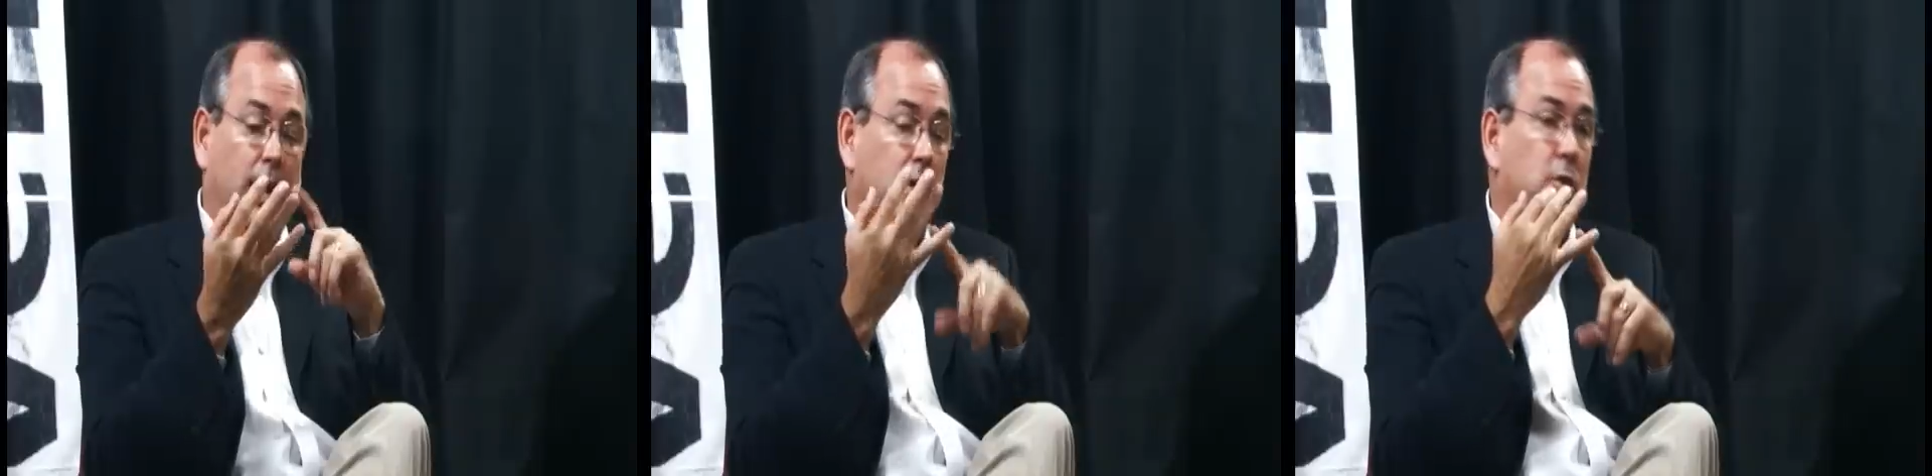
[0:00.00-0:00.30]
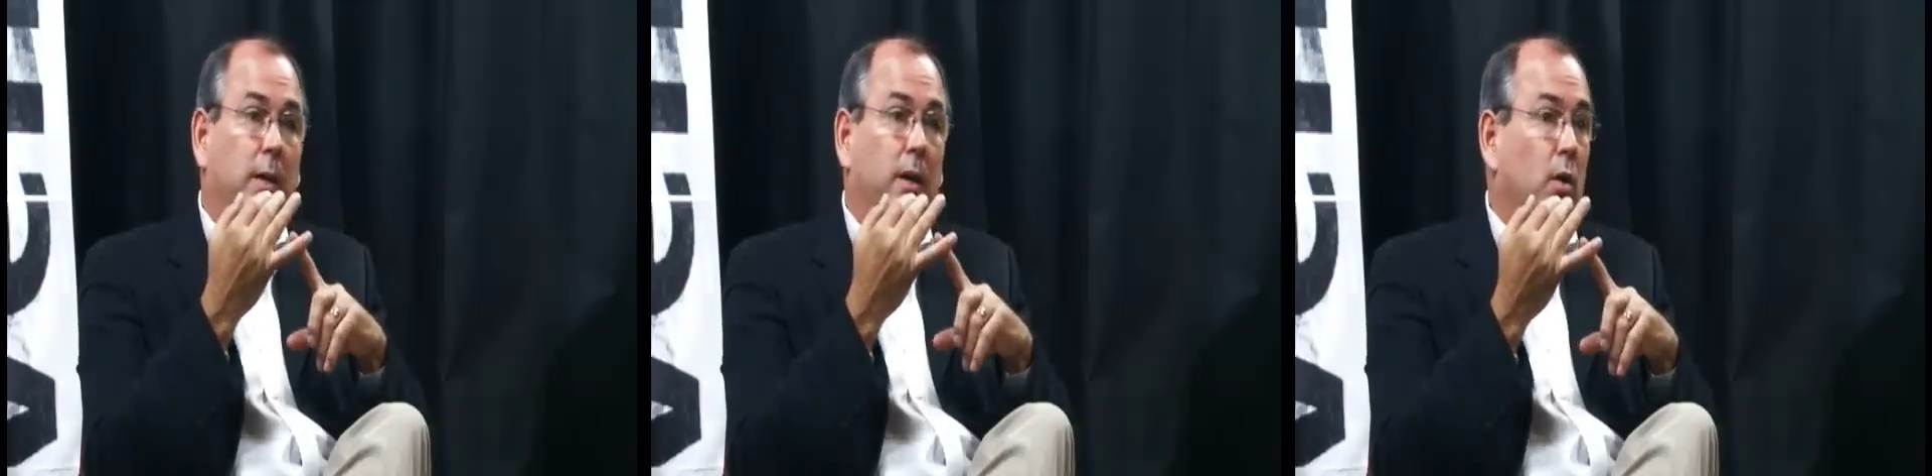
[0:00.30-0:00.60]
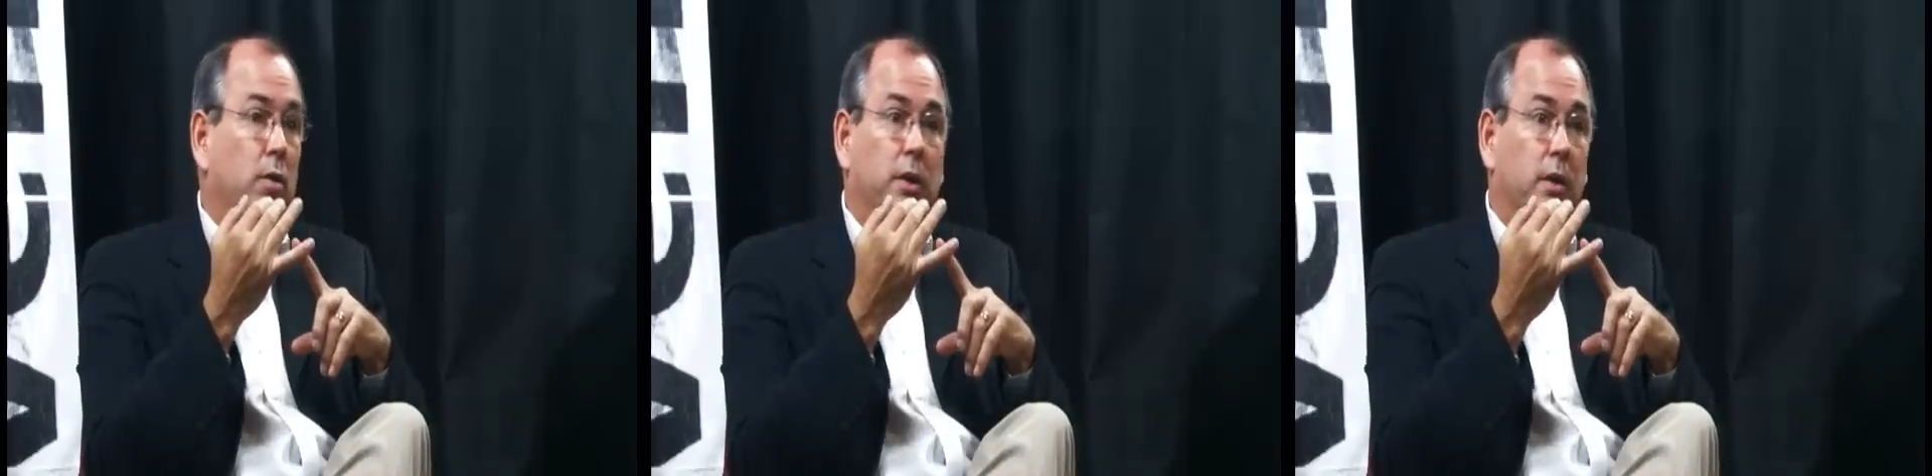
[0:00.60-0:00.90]
to cancel my
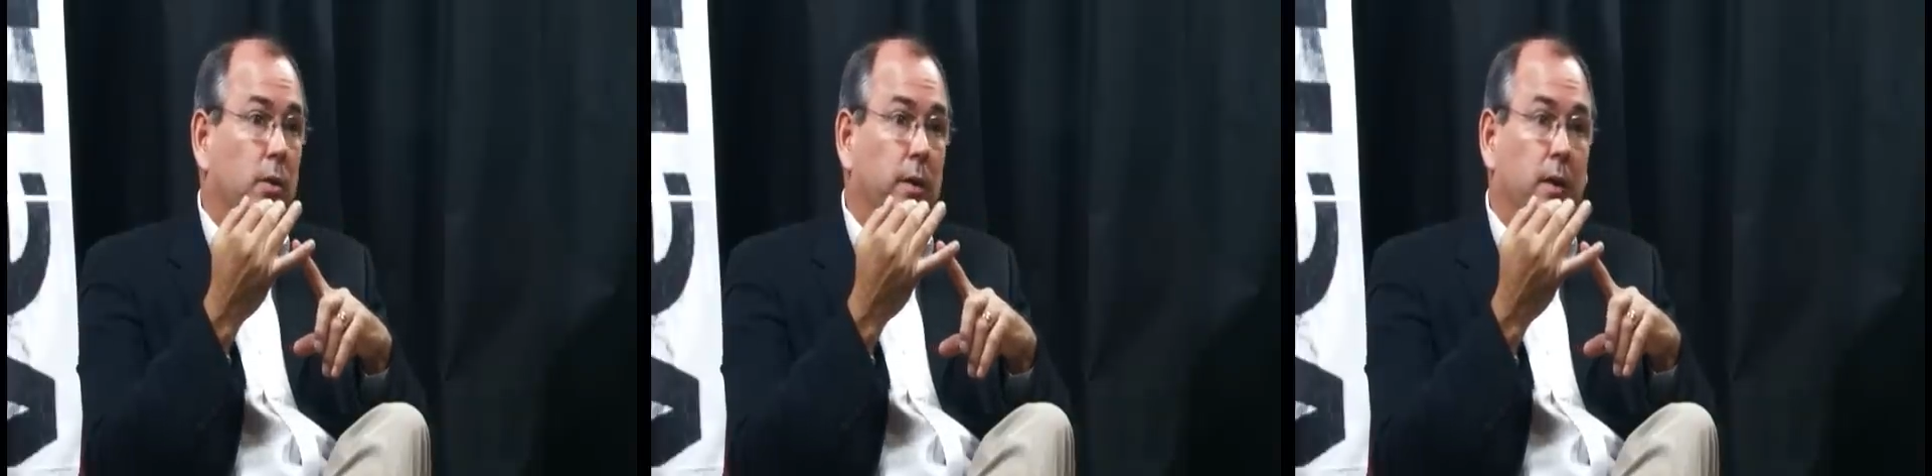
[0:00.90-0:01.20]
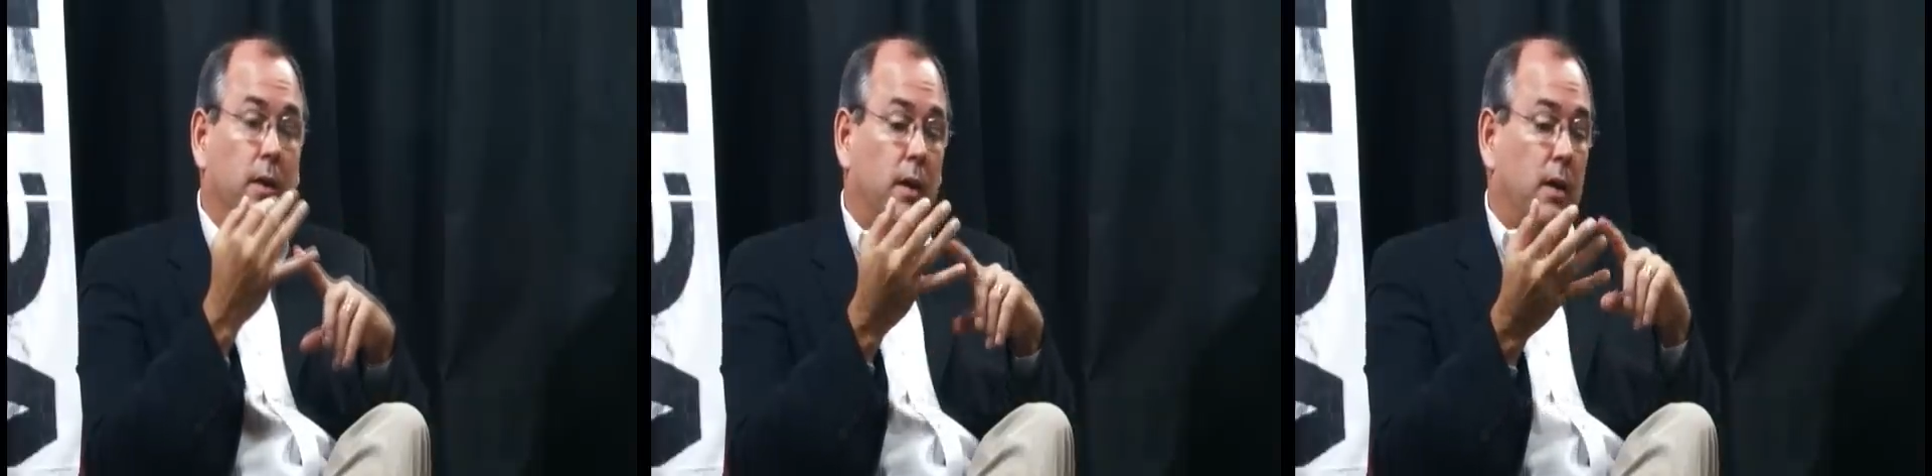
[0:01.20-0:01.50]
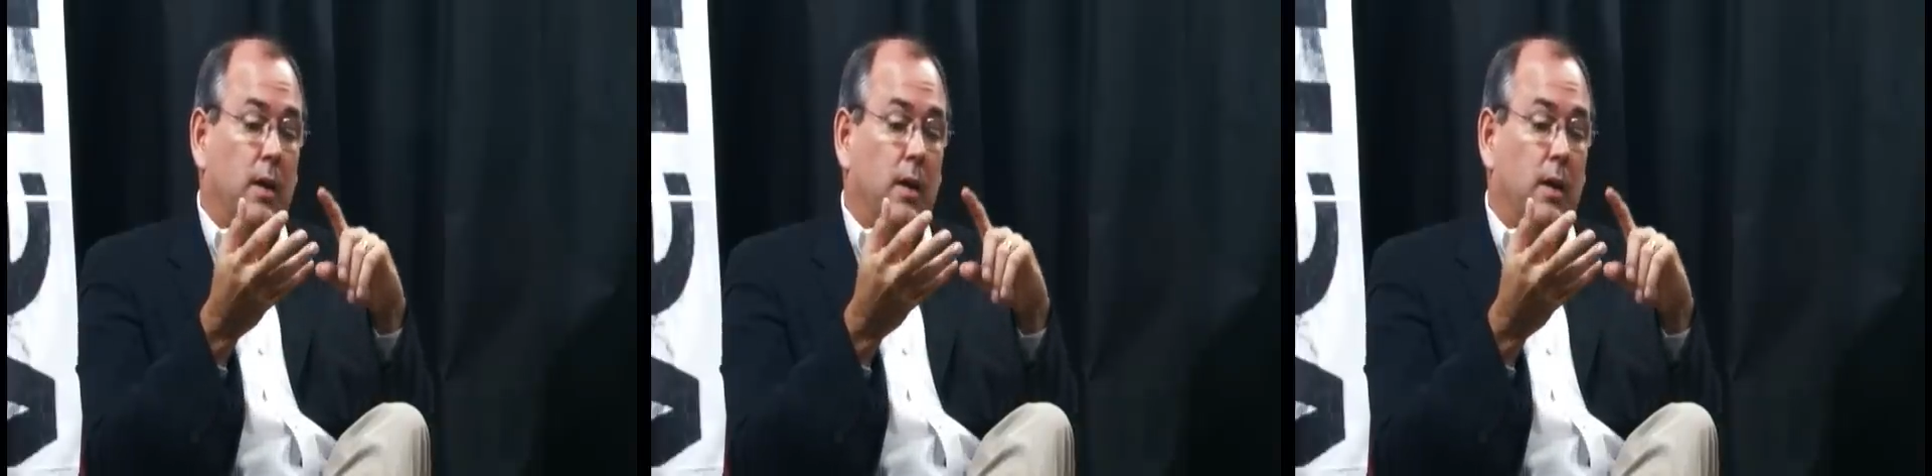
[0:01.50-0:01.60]
coaching career,